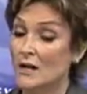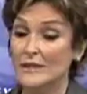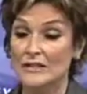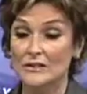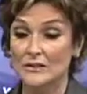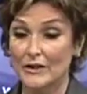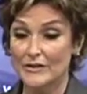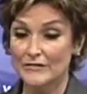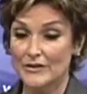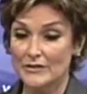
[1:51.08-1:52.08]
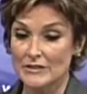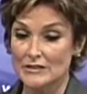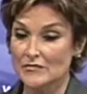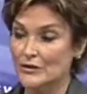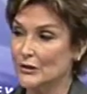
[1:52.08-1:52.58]
I think a lot of veterans
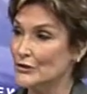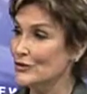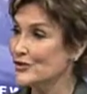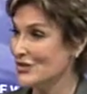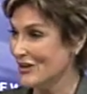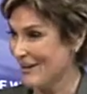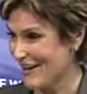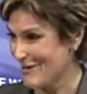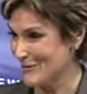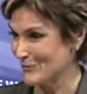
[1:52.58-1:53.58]
feel shut out.